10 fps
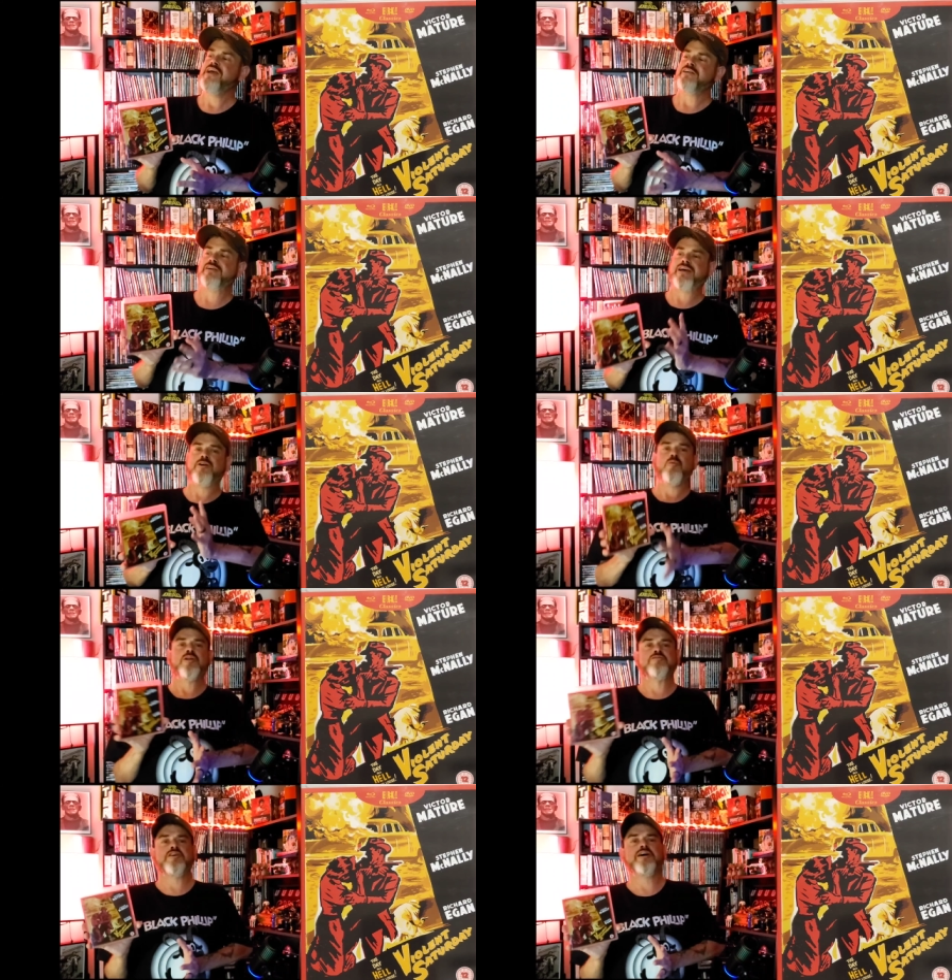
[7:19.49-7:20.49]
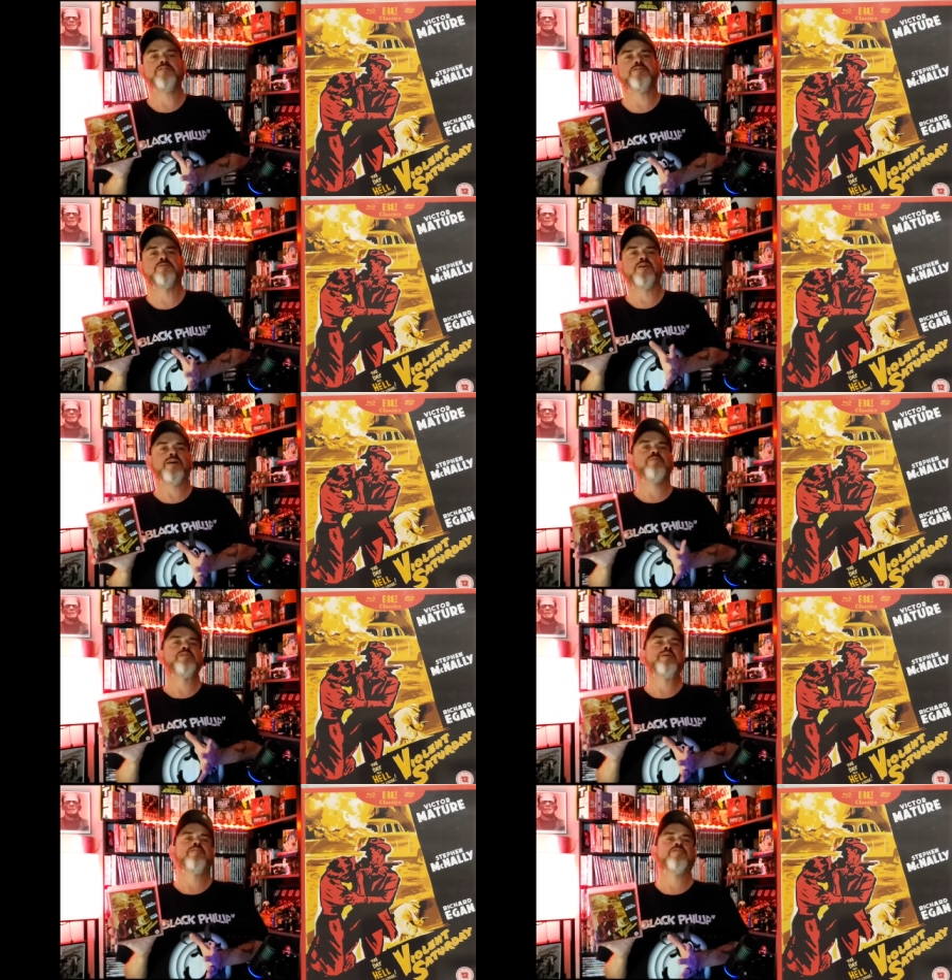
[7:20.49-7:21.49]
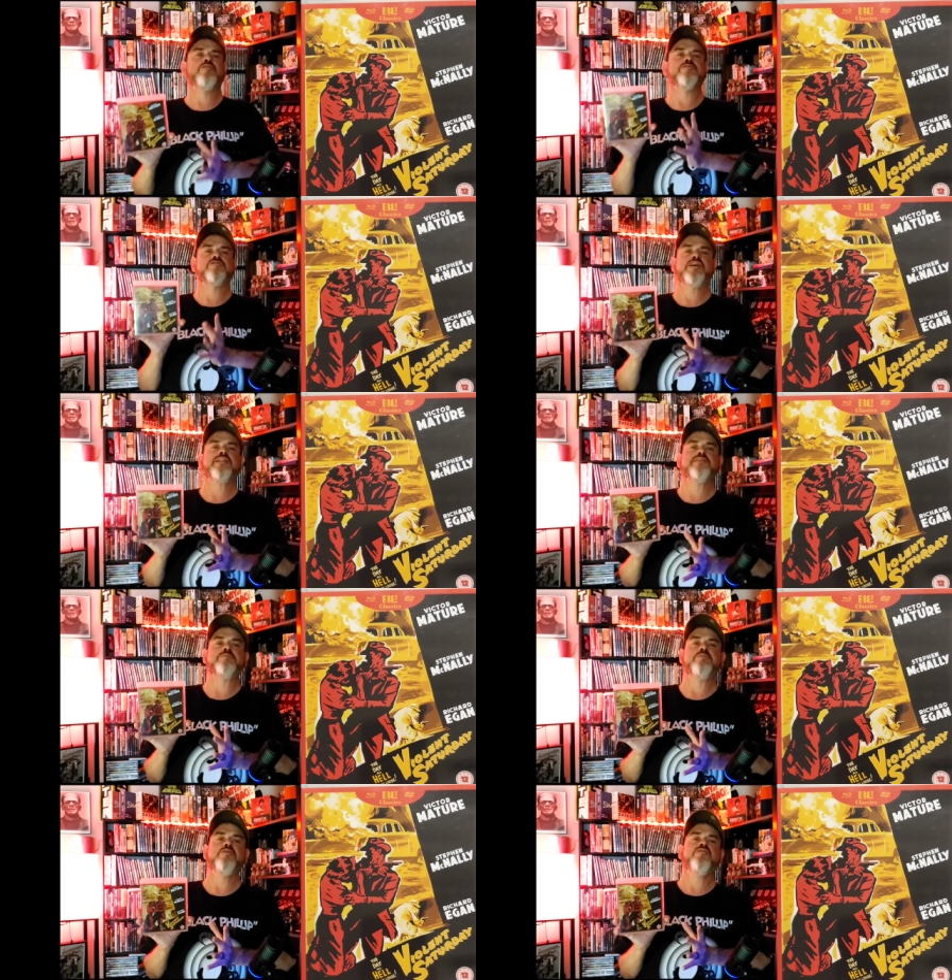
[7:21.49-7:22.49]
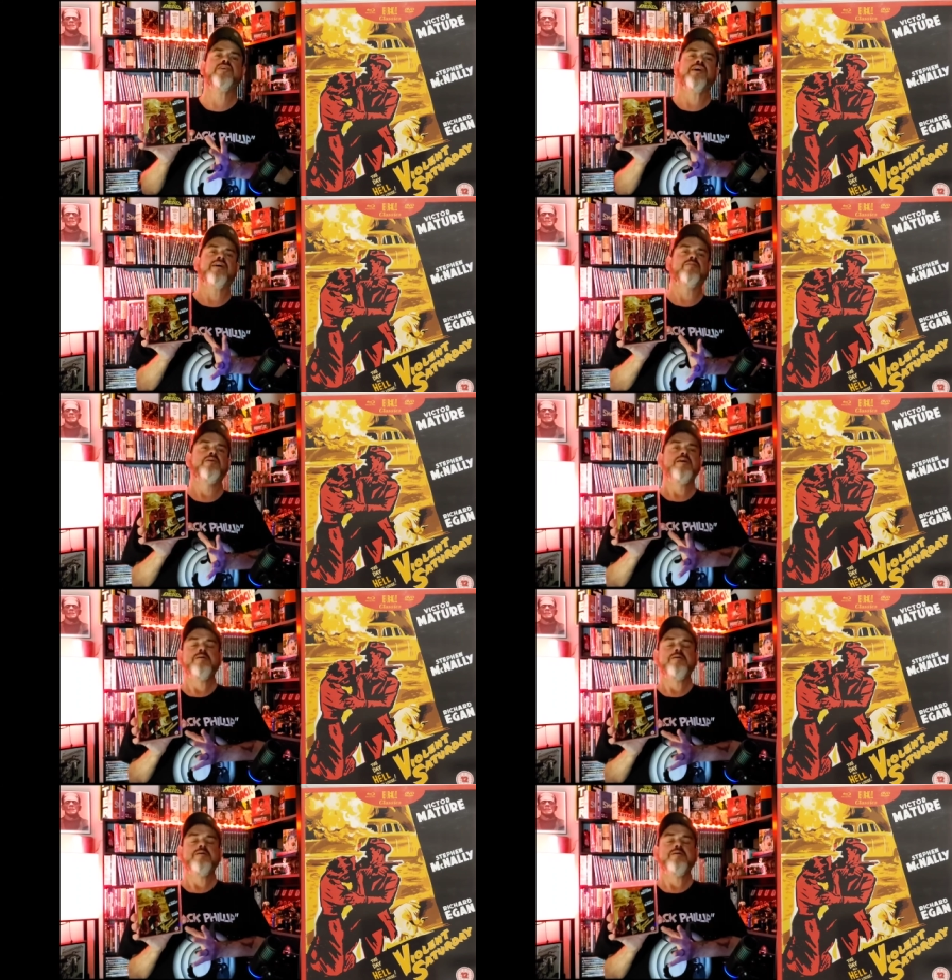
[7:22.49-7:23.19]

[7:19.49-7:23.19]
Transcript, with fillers: It's like I don't want to tell you everything, so you'll check this movie out.